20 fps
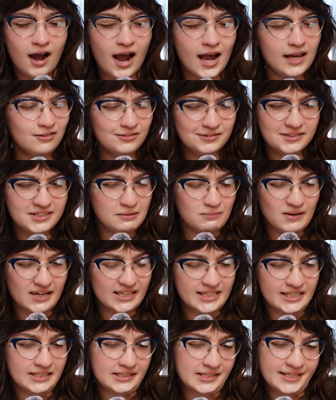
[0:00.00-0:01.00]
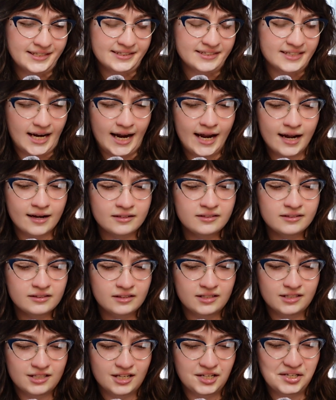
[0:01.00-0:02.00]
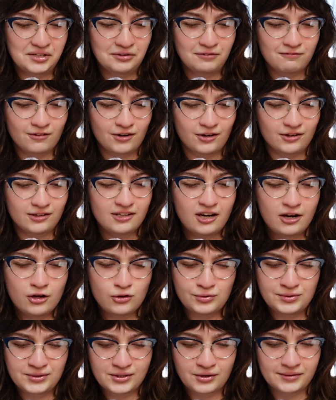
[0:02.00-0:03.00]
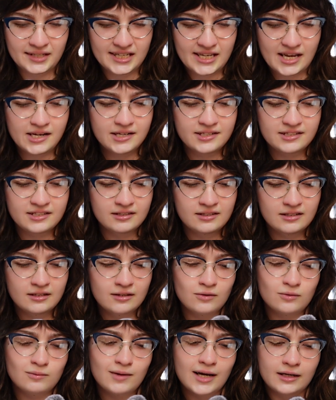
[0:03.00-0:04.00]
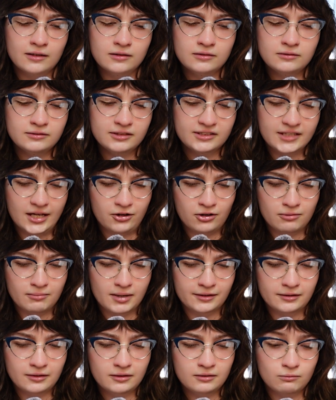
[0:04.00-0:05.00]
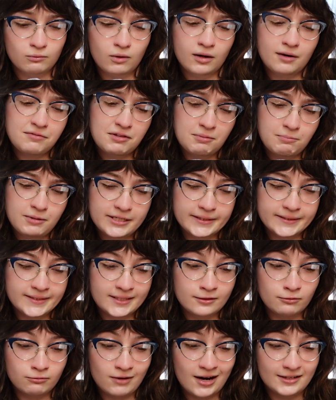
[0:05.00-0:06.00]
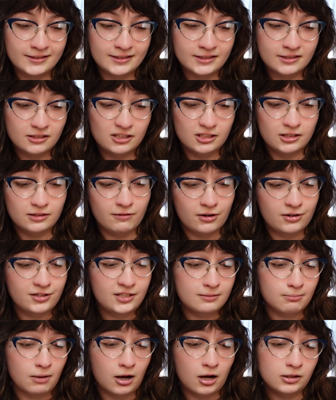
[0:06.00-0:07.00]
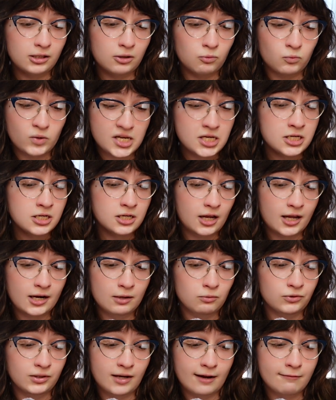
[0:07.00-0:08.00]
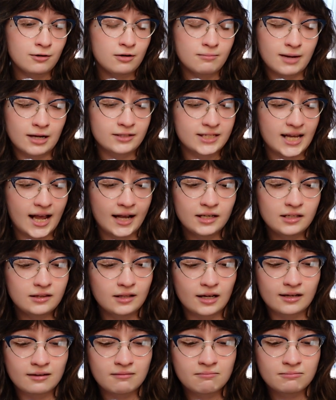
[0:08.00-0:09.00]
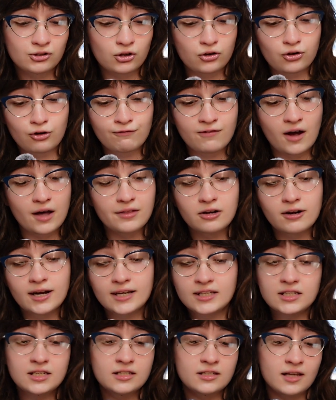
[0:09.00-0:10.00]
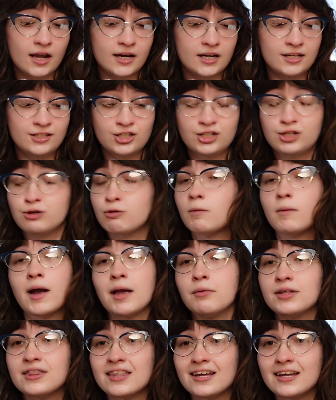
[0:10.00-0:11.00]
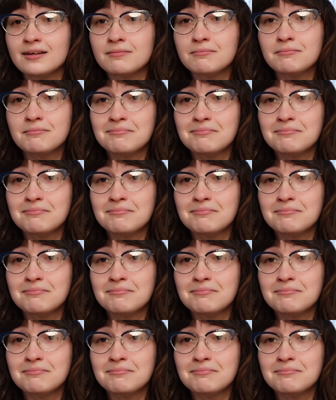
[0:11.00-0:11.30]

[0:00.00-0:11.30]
I don't see why he needs an axe, continued Fern, who was only eight. Well, said her mother, one of the pigs is a runt. It's very small and weak, and it will never amount to anything, so your father has decided to do away with it.